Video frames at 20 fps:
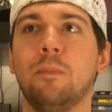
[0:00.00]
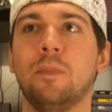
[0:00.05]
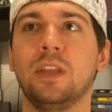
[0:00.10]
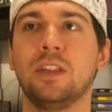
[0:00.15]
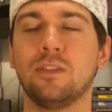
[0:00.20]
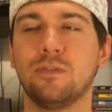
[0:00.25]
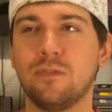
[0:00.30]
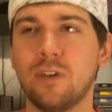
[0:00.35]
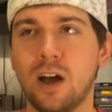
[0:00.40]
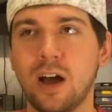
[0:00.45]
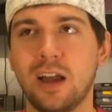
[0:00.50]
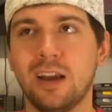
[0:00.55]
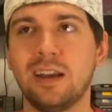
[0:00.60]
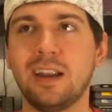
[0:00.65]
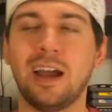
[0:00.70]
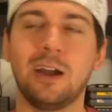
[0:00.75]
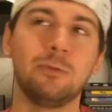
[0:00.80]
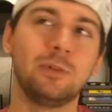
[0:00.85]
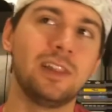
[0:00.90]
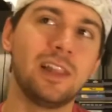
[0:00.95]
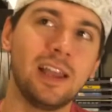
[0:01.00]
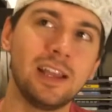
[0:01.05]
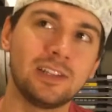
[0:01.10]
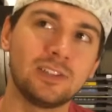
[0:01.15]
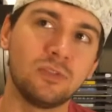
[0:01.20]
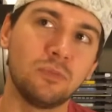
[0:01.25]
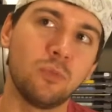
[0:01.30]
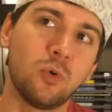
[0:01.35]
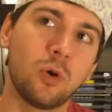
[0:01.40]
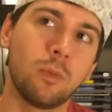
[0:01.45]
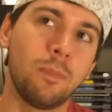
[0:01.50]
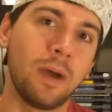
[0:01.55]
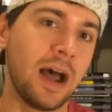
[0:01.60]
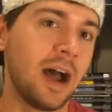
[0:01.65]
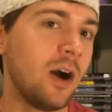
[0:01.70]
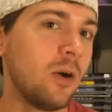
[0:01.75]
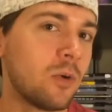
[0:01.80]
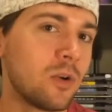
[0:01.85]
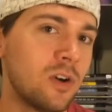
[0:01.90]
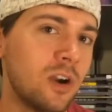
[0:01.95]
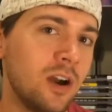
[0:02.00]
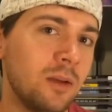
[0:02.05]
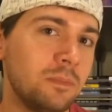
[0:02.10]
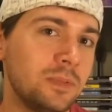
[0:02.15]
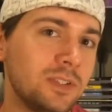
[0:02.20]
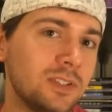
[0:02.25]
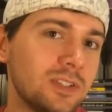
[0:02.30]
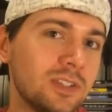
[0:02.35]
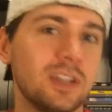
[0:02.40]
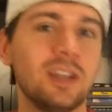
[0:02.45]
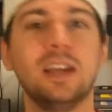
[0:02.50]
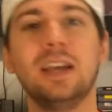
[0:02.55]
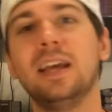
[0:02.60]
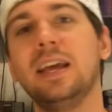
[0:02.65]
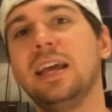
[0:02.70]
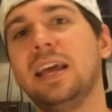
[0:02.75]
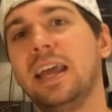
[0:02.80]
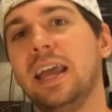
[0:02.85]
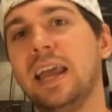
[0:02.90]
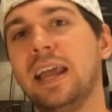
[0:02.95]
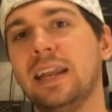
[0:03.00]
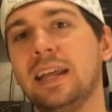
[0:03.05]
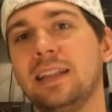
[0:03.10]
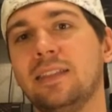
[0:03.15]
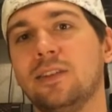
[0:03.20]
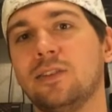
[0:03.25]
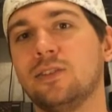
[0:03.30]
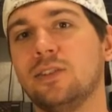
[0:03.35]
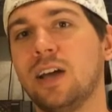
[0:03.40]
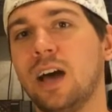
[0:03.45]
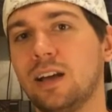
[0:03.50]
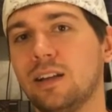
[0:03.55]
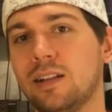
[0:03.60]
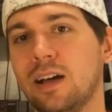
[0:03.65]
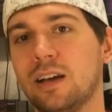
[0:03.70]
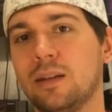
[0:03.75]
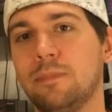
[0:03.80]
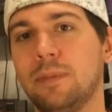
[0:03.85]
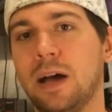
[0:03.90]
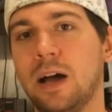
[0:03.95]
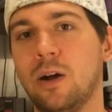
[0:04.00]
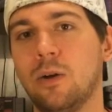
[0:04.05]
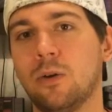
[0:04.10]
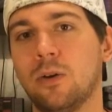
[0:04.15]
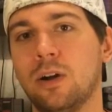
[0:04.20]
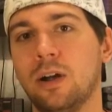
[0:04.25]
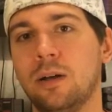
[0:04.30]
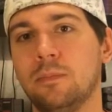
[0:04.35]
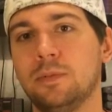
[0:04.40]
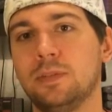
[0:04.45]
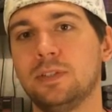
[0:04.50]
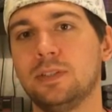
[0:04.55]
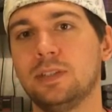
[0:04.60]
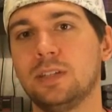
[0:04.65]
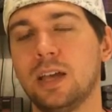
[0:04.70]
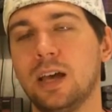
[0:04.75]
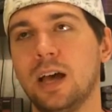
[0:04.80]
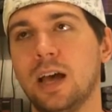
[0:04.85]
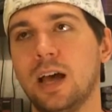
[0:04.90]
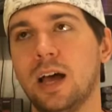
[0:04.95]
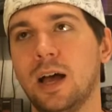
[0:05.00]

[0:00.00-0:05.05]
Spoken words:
It's fun. I would like some more power-ups in it. There's not a lot of power-ups,